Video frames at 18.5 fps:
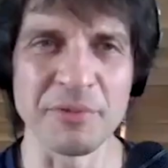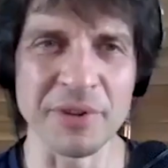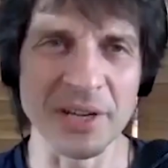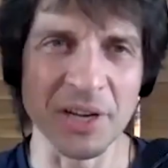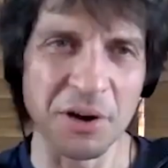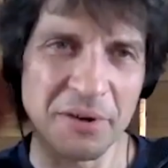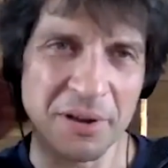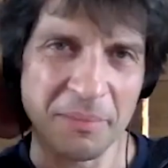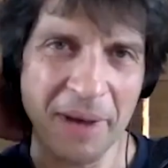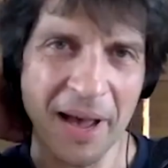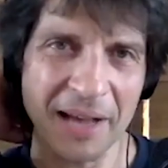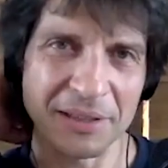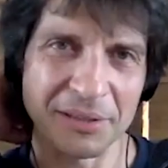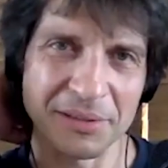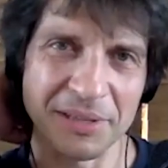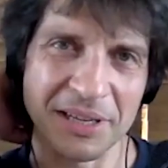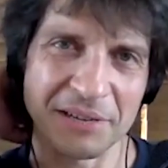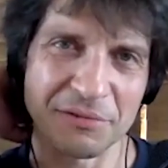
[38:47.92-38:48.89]
we're going back
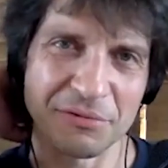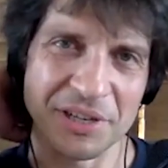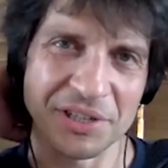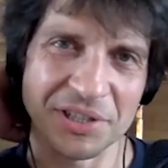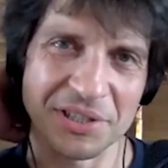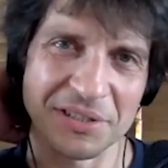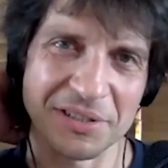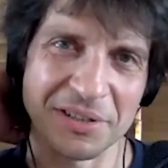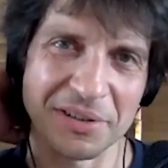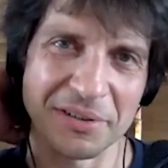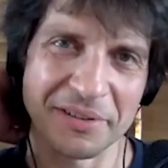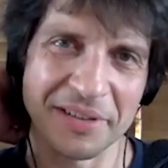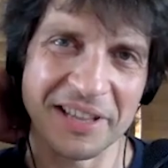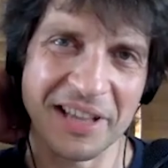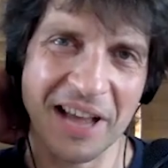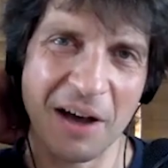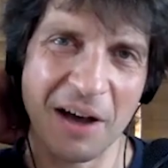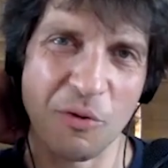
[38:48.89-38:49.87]
to the question,
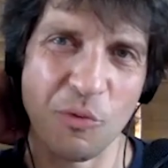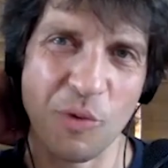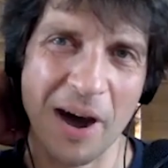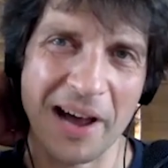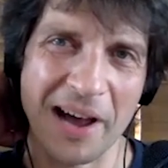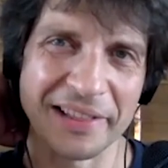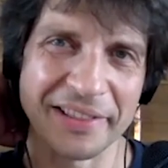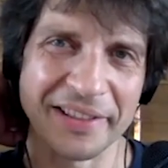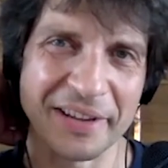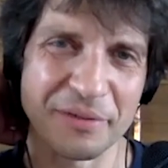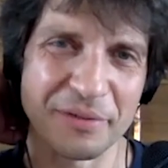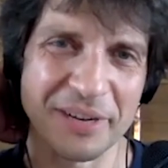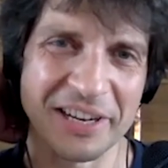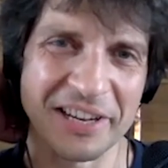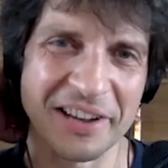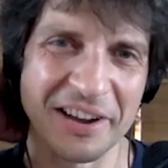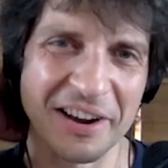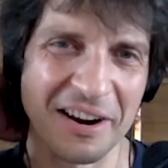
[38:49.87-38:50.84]
then how wild they
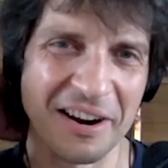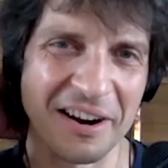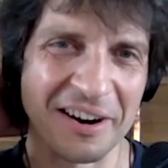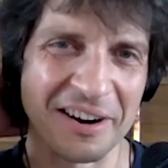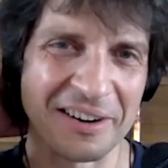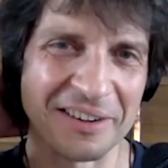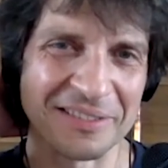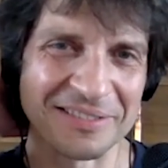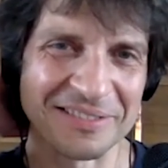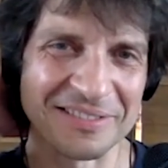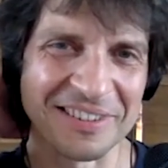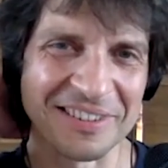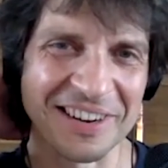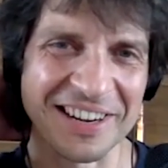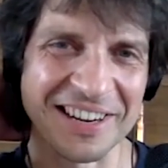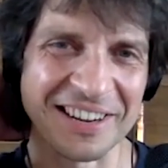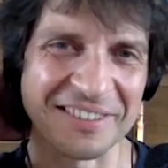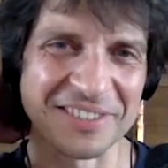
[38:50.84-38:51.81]
really are,
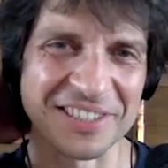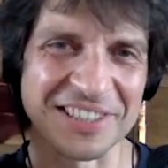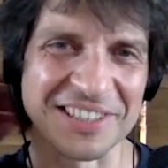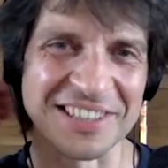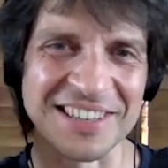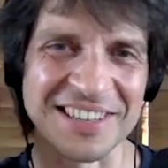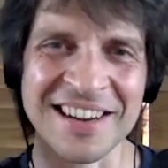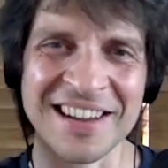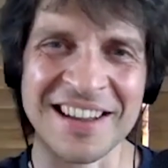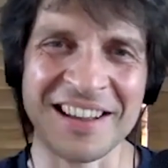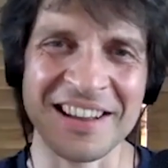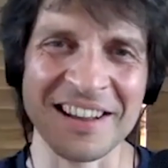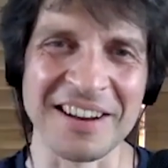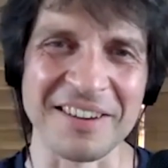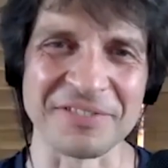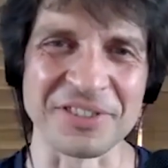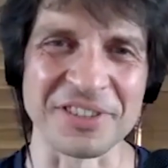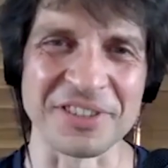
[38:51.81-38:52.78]
right? After
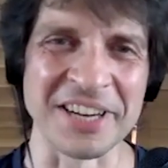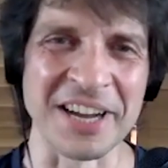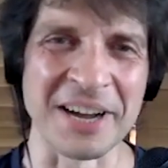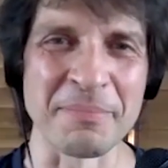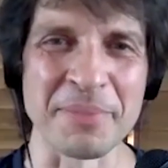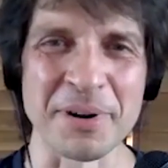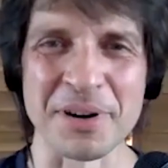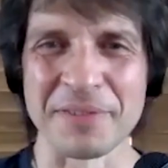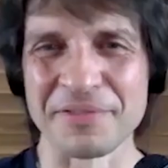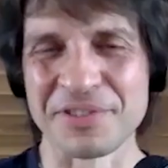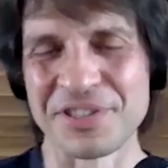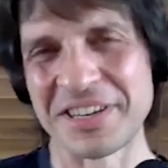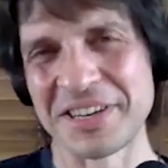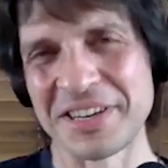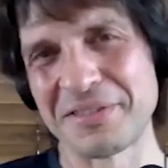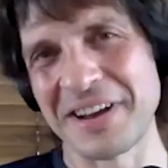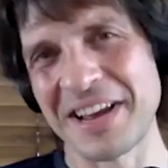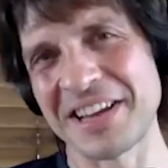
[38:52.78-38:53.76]
a number of
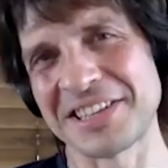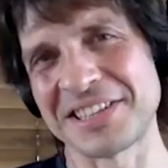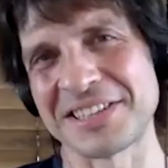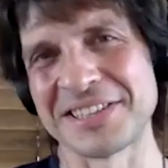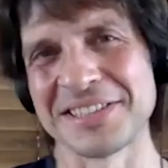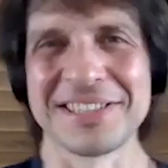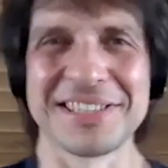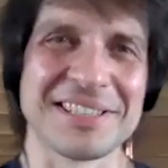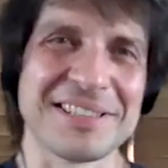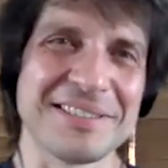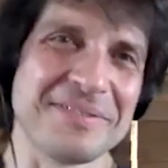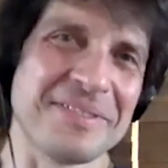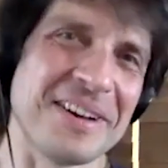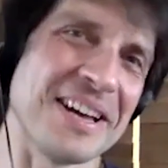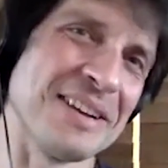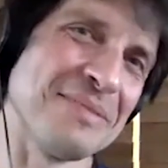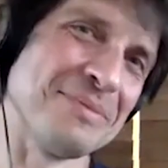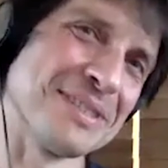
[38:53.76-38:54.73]
generations of
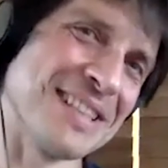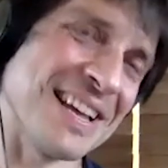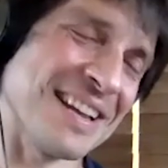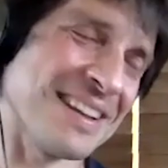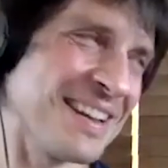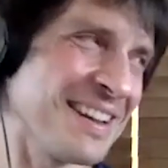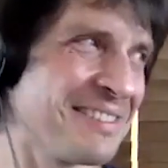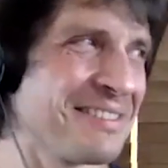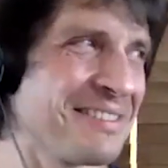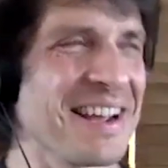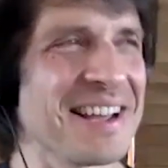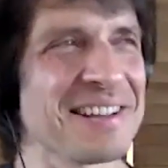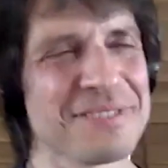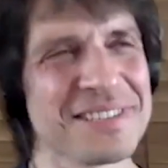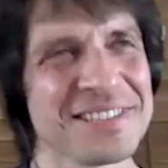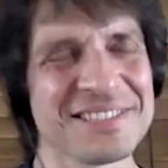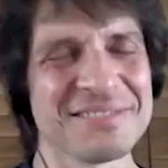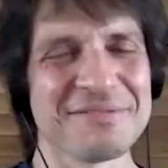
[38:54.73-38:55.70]
animals, like, yeah, right,
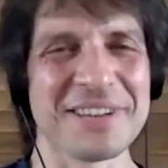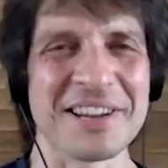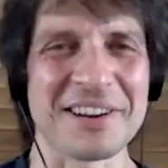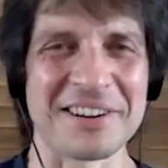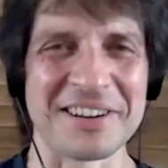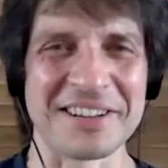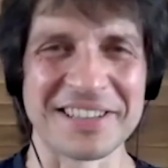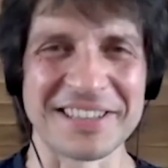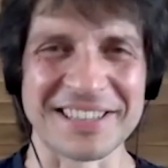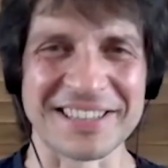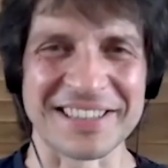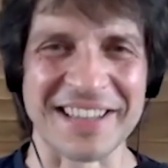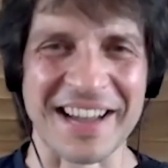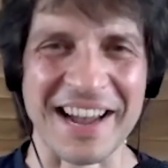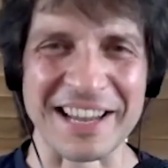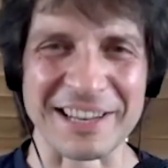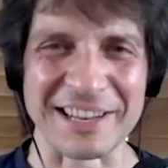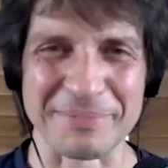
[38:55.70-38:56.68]
we hunt at
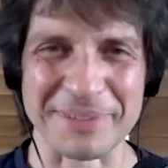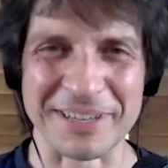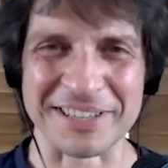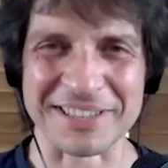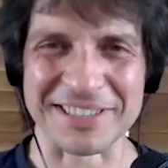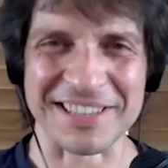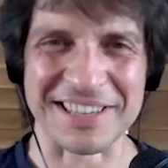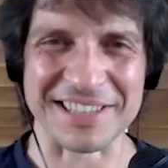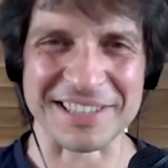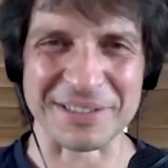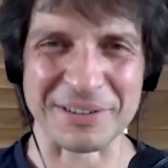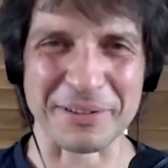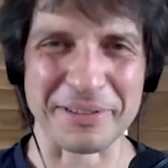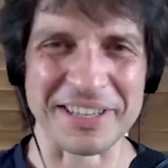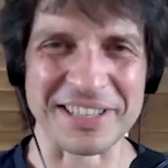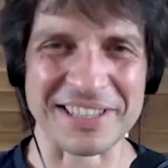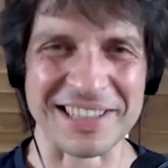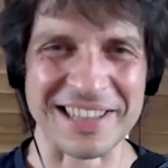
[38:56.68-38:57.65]
night because there's
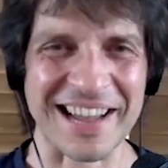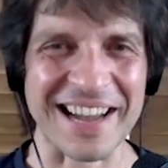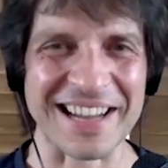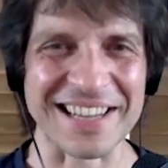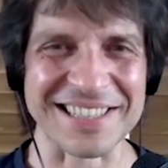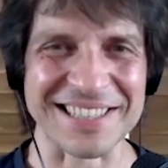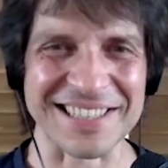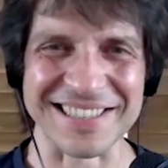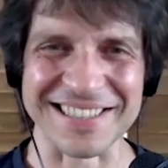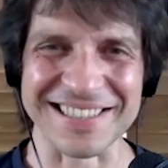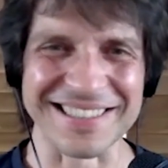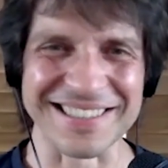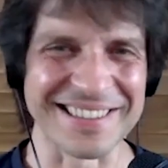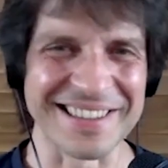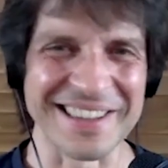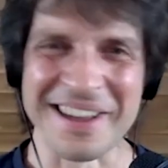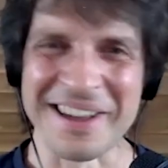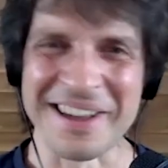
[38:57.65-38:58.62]
all these lights
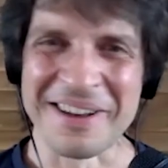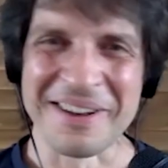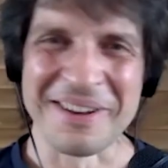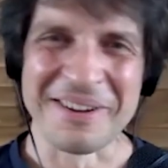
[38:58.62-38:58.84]
and